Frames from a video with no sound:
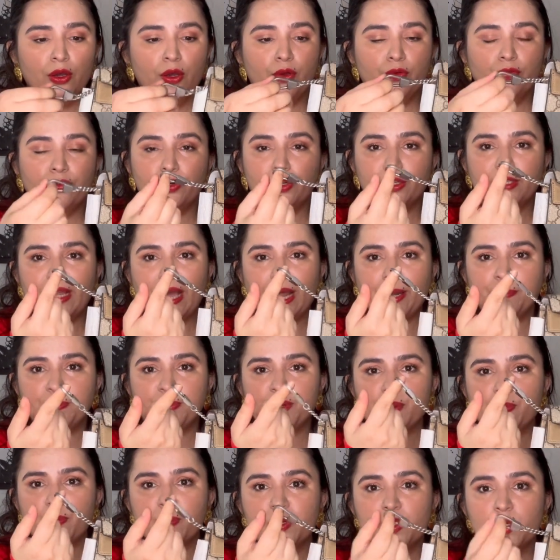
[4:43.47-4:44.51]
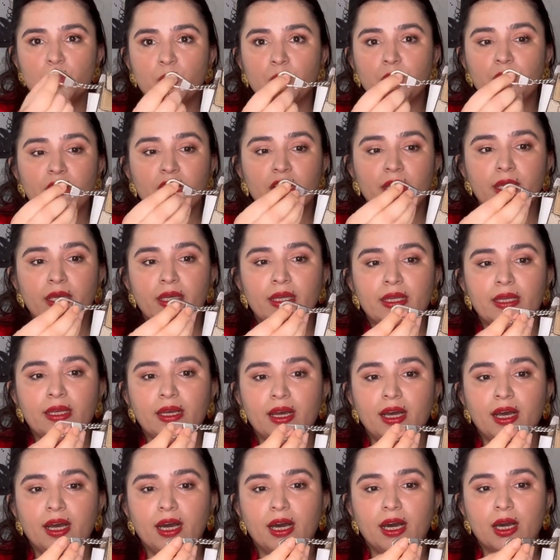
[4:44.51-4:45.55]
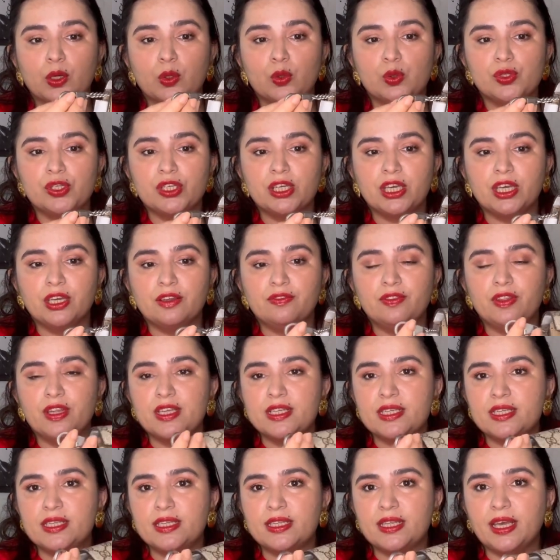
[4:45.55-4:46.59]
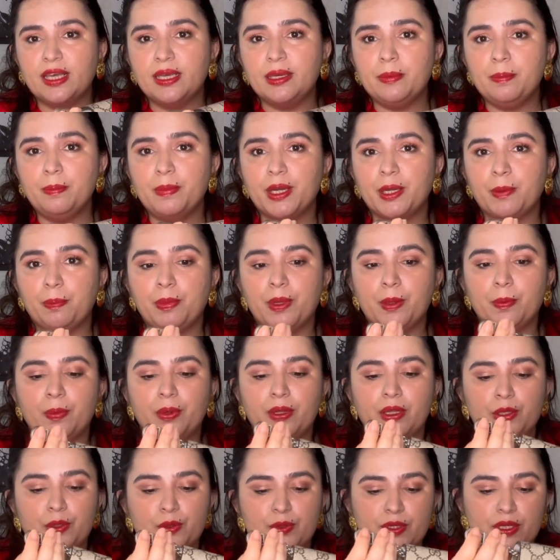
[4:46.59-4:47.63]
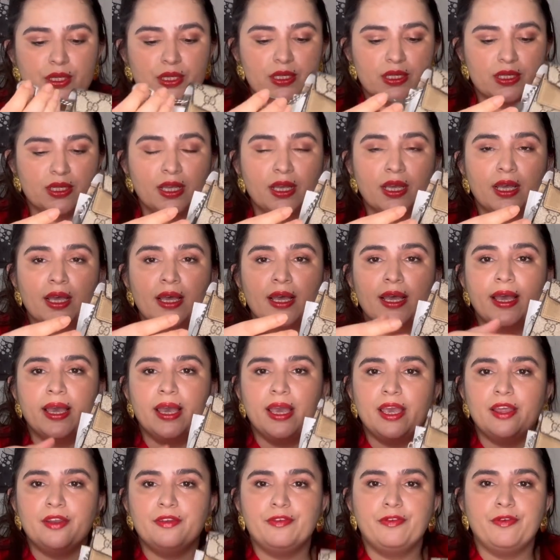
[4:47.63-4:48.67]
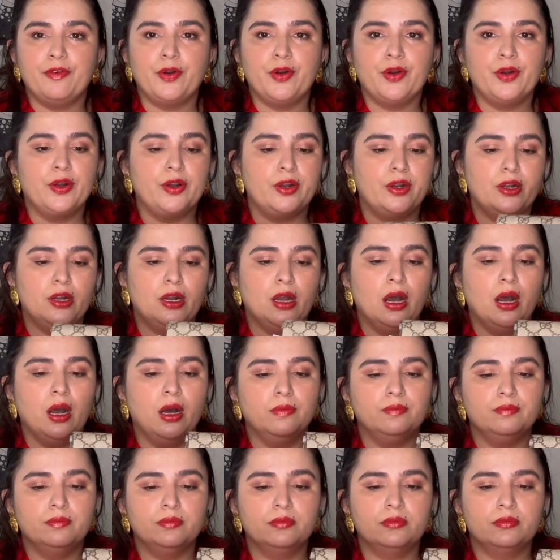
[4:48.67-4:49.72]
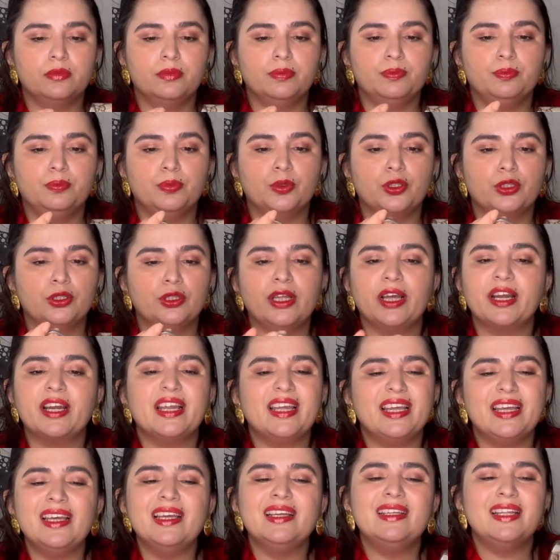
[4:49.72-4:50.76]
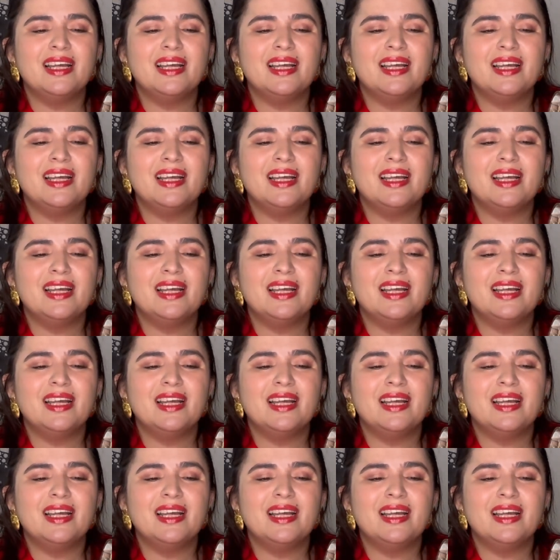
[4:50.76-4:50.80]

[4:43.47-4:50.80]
For that purpose only Gucci gave this thing, but people uses it for put their key.